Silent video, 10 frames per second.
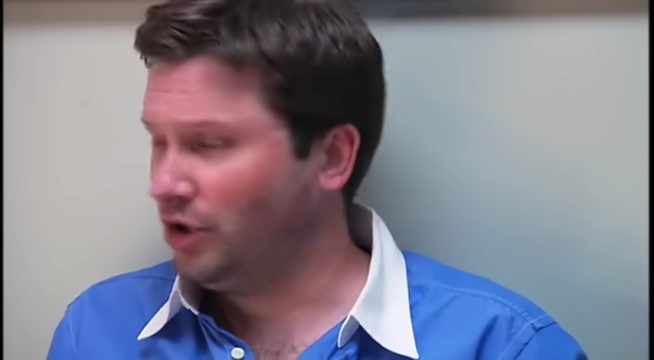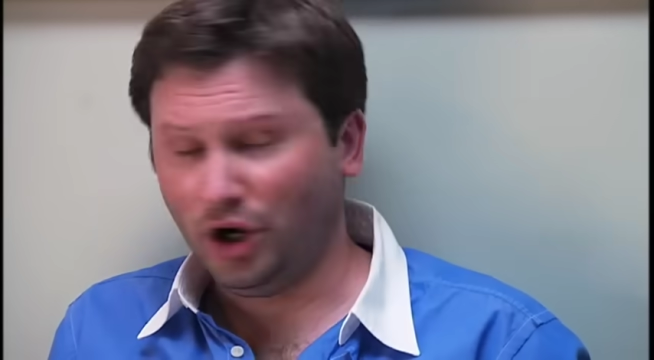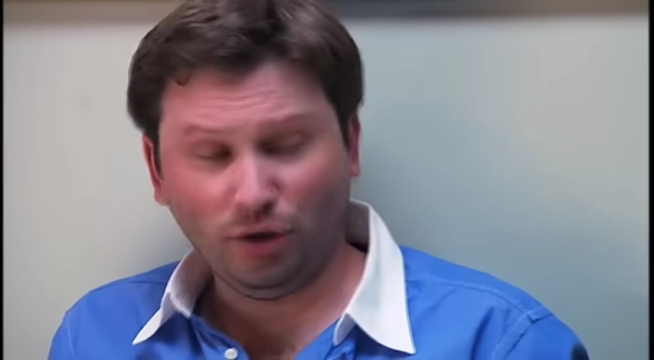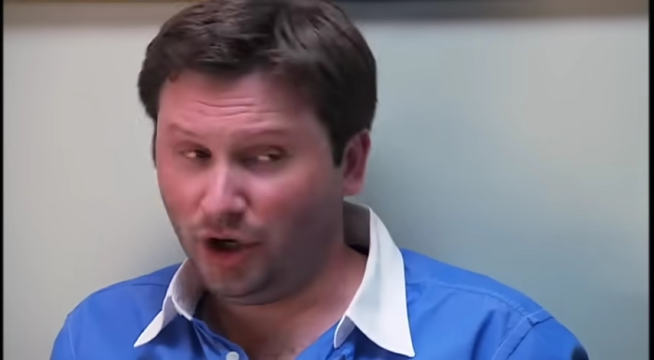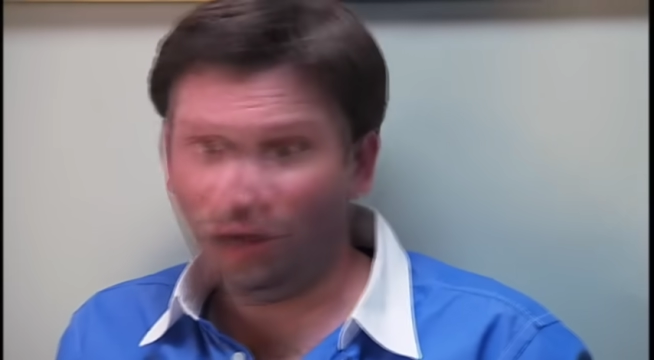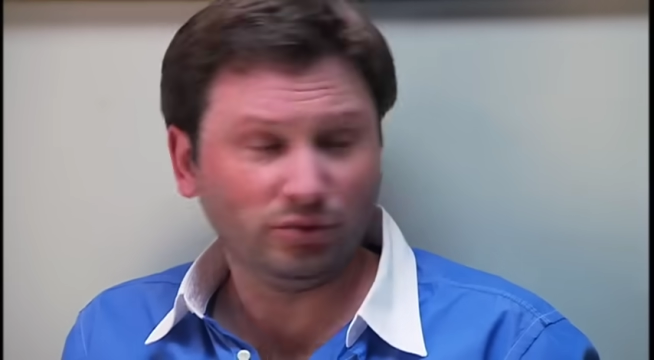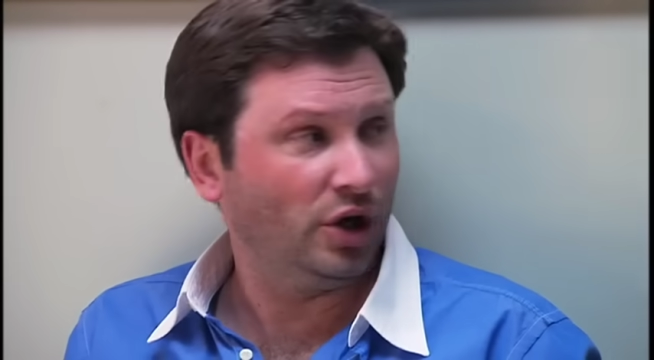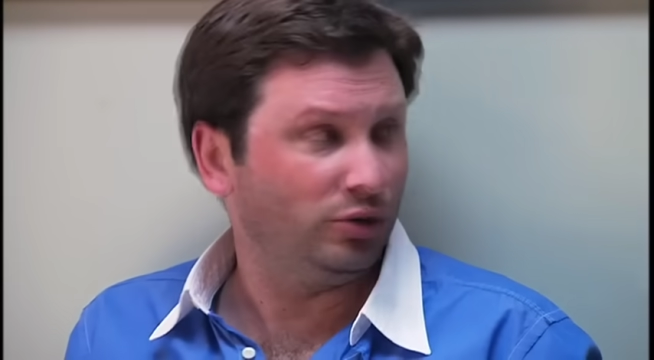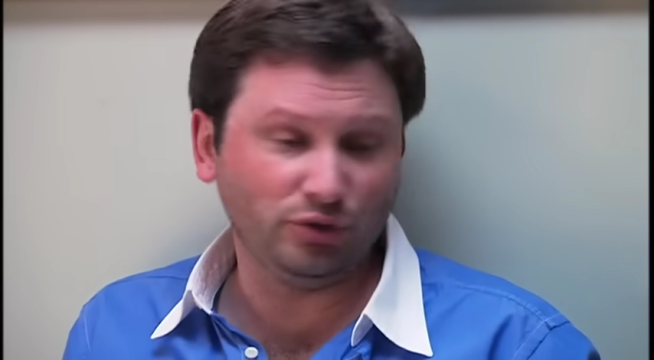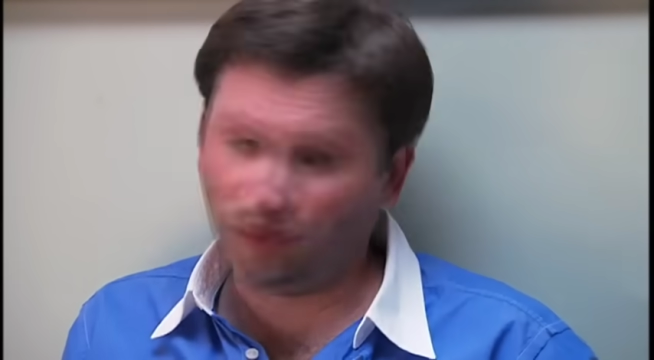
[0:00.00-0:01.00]
no, no,
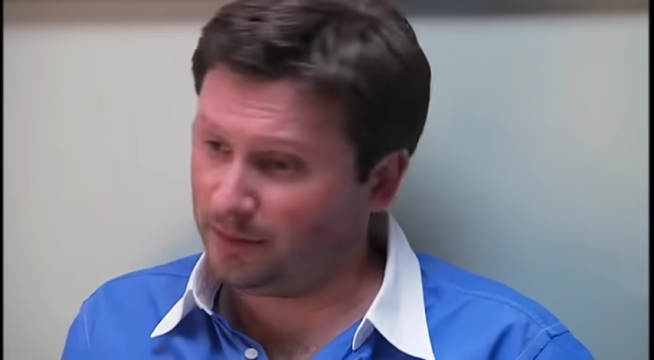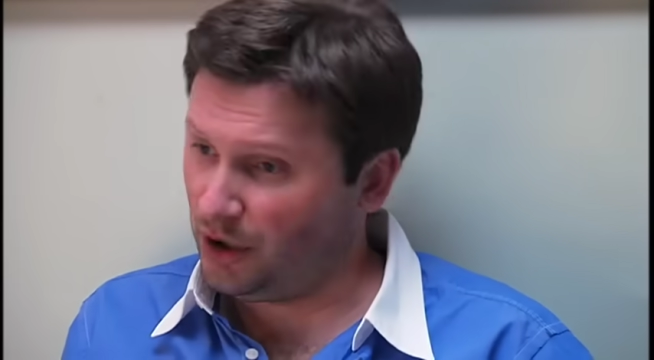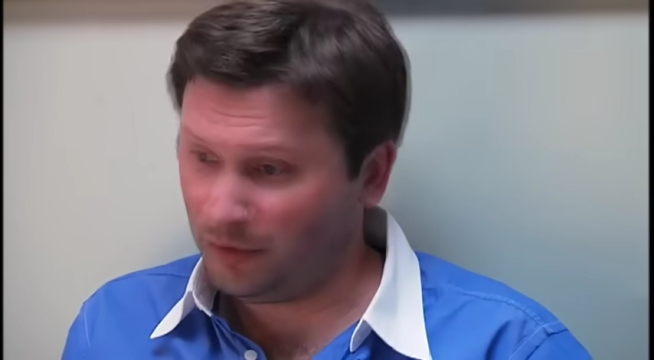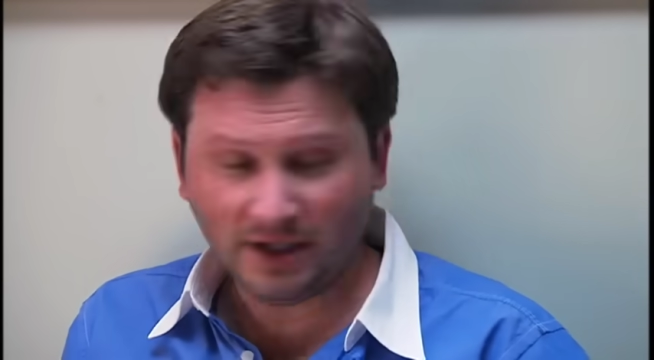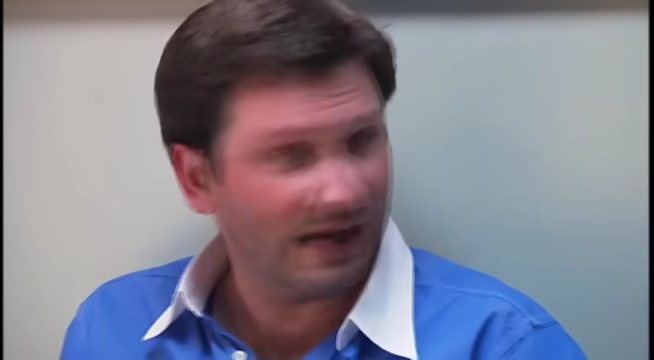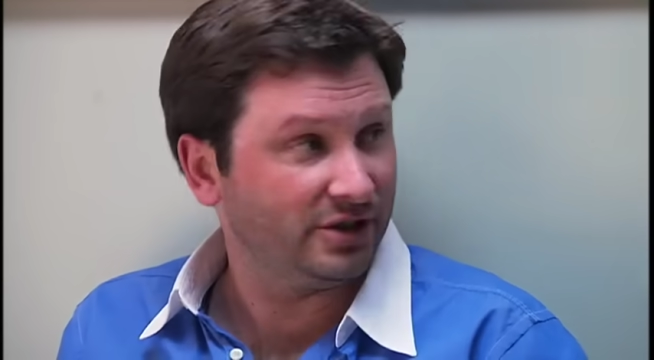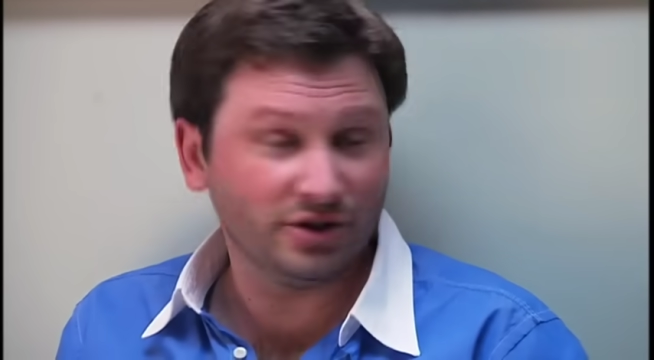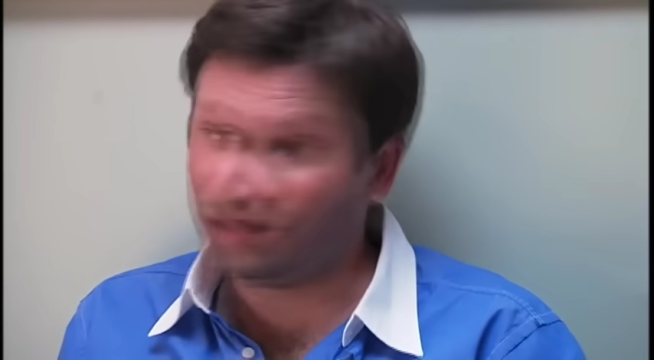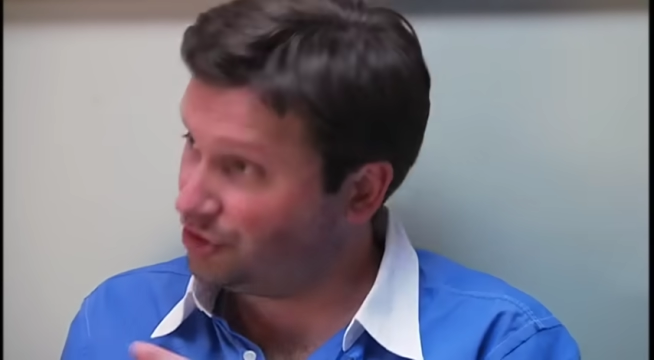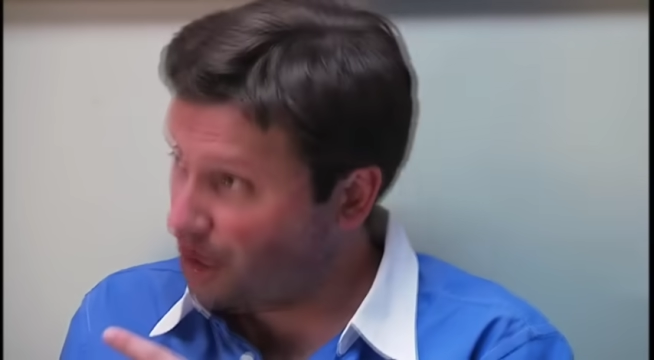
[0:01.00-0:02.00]
no. You drug me all the way down
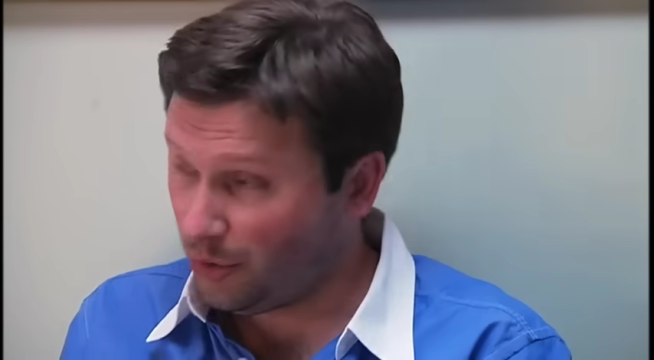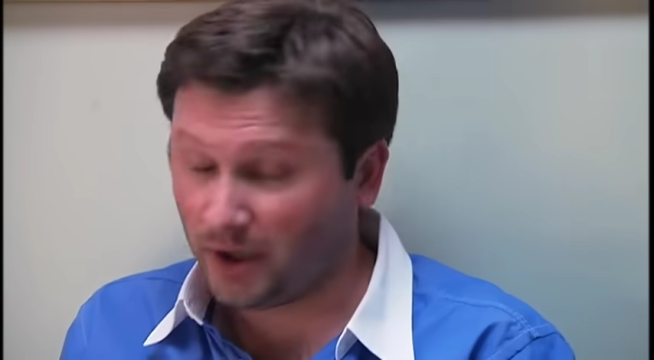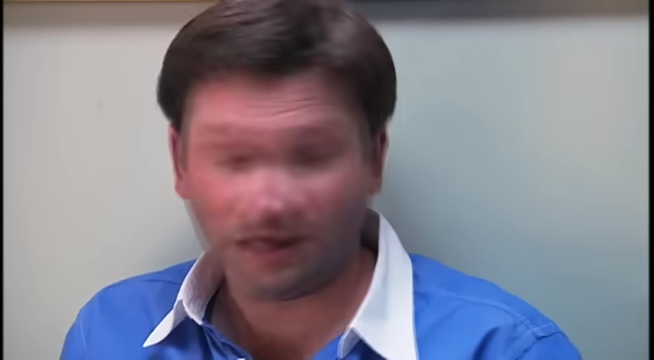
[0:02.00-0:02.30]
here. You're going.